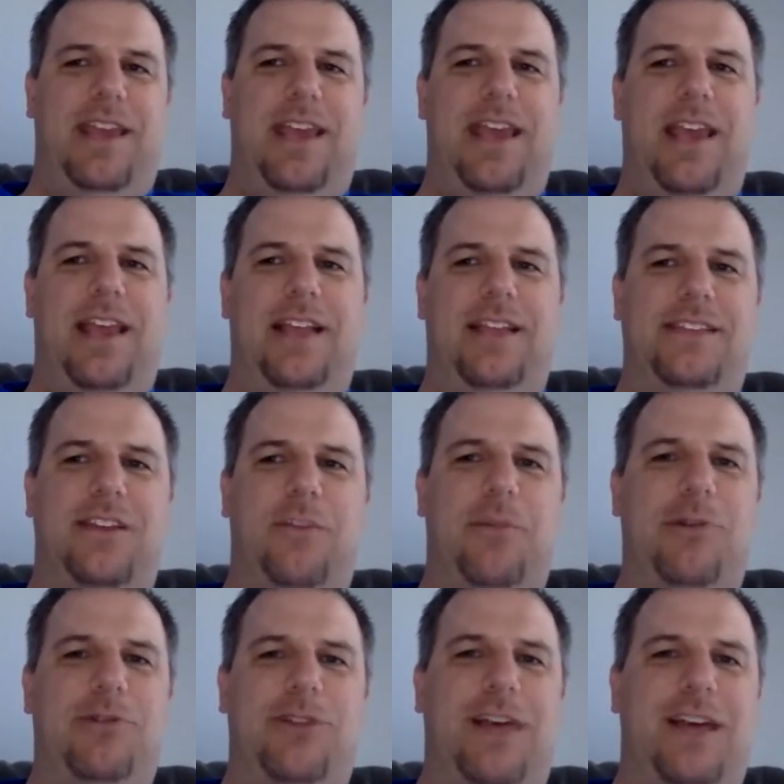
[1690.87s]
And so
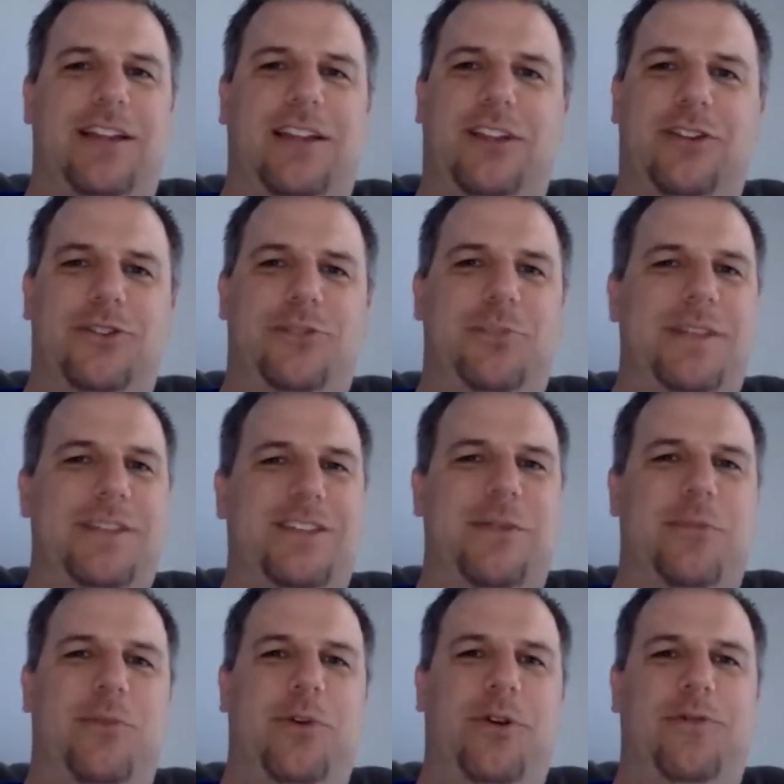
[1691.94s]
most likely there's been
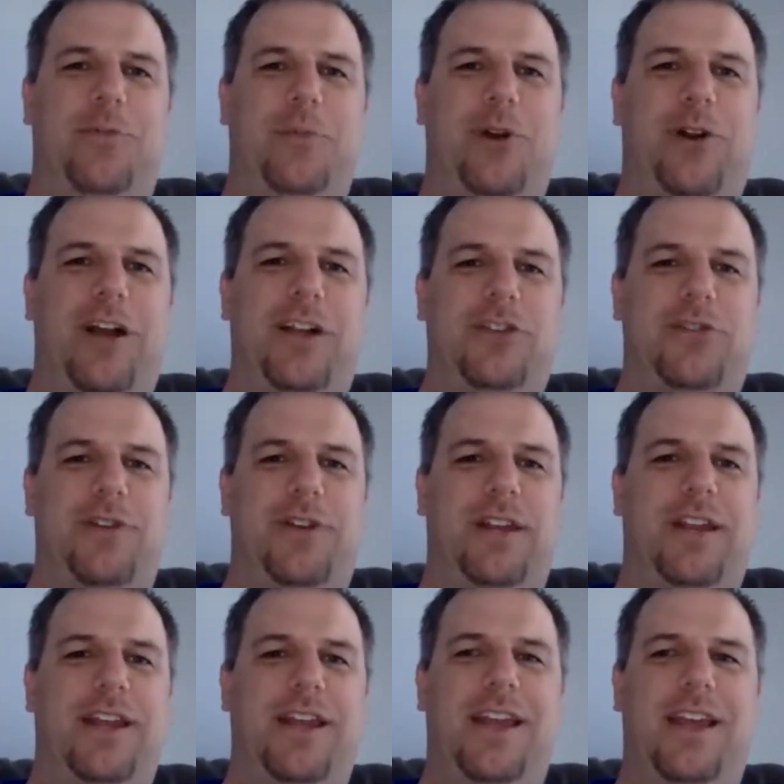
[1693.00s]
someone from your
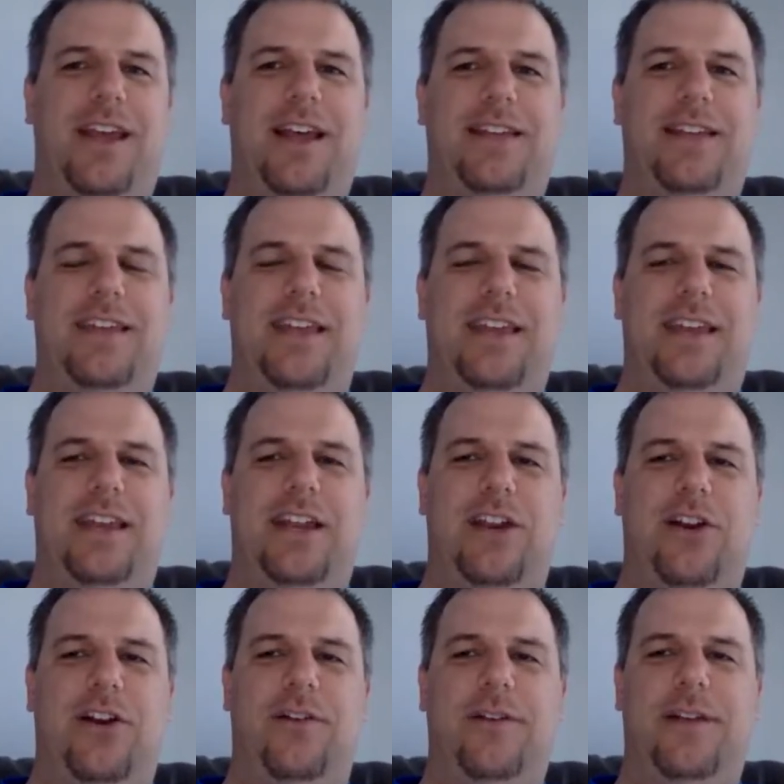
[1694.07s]
country attend
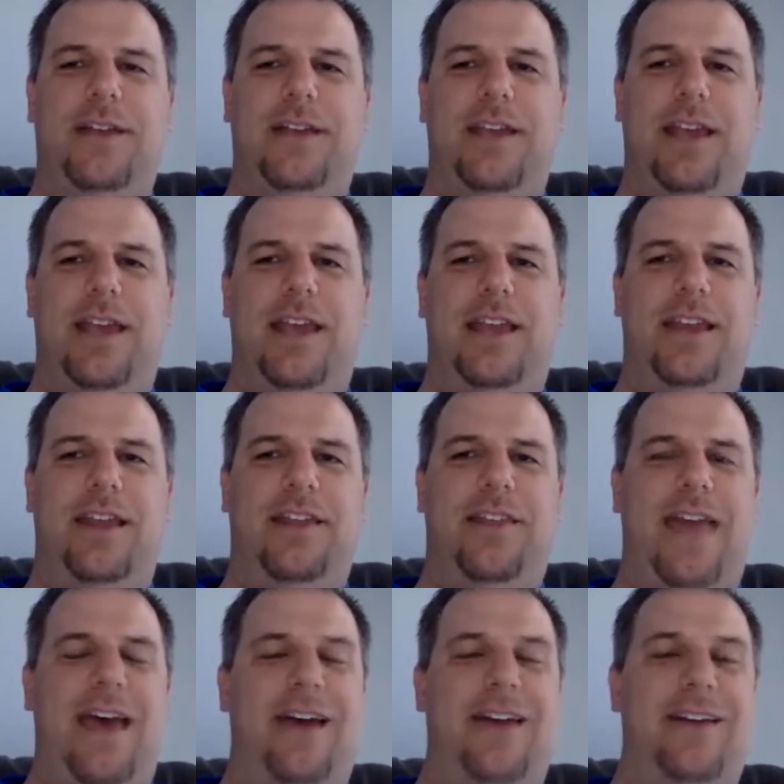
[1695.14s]
here. And
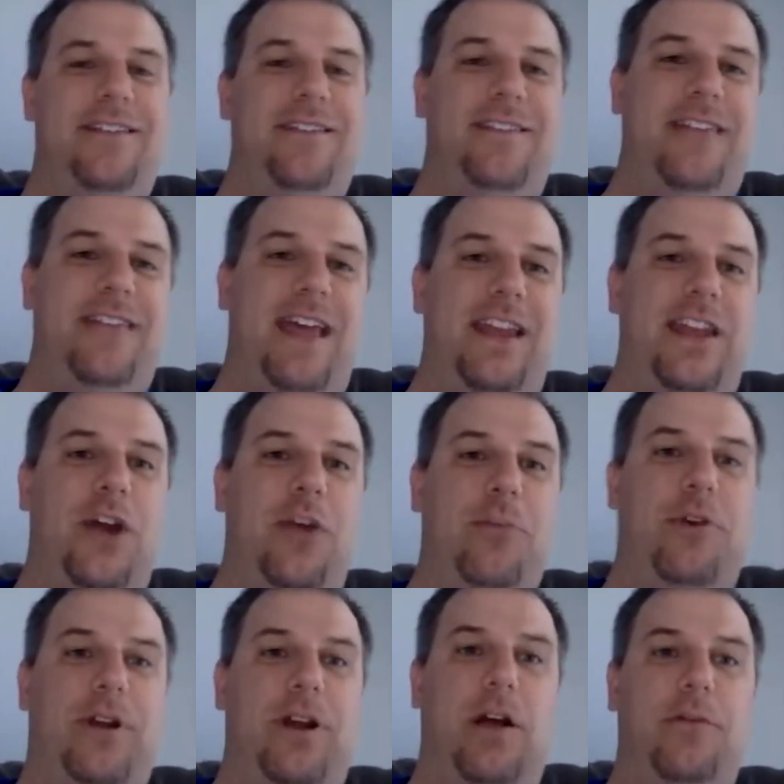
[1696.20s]
that
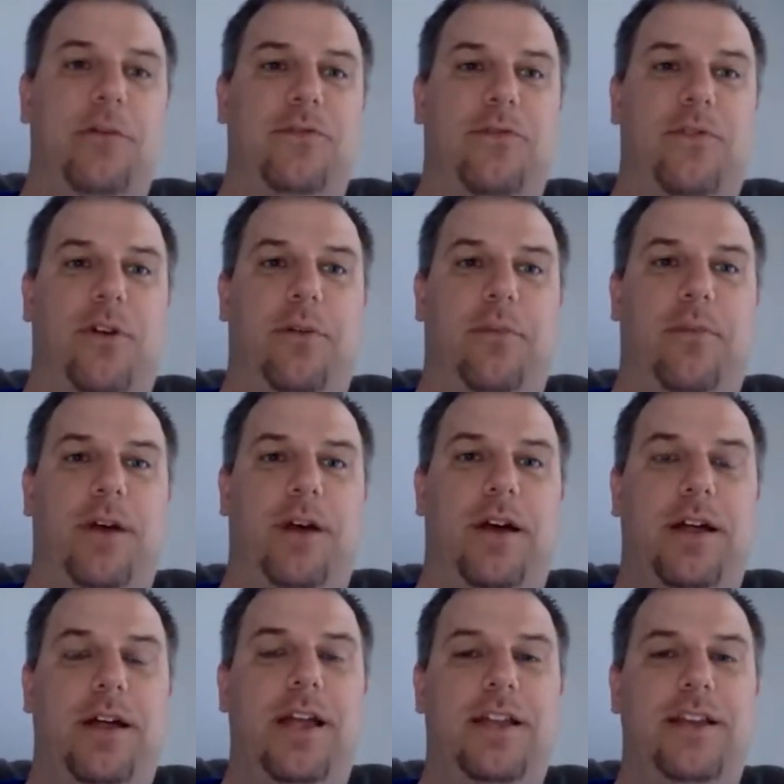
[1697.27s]
number comes from
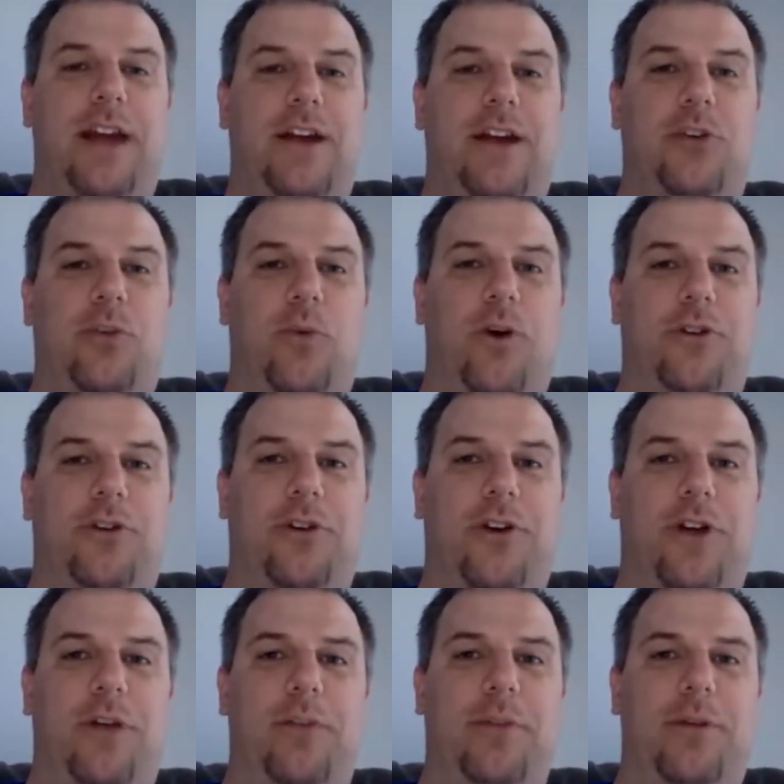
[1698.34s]
Dr. Walter
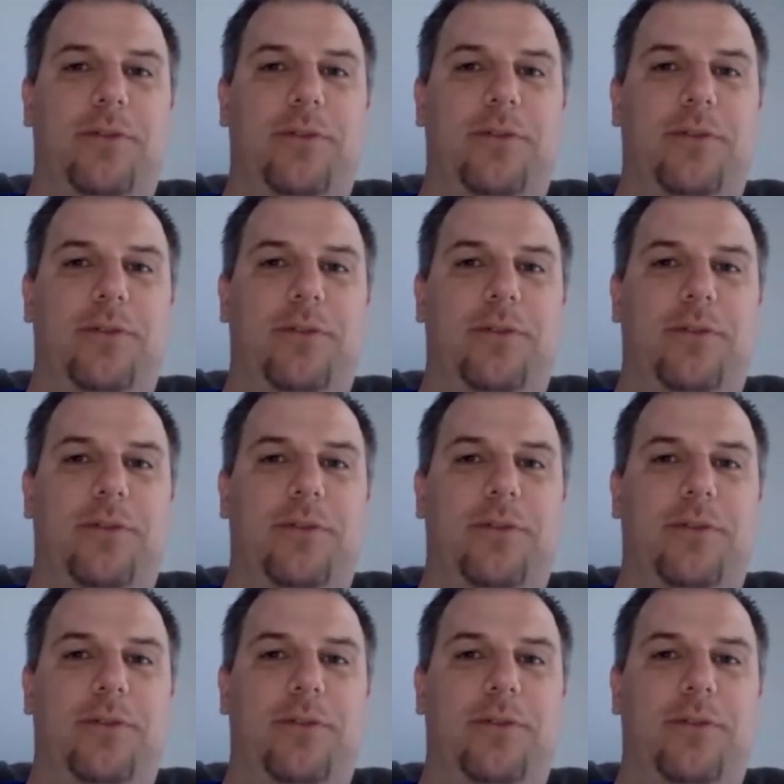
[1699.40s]
Grubb, that was our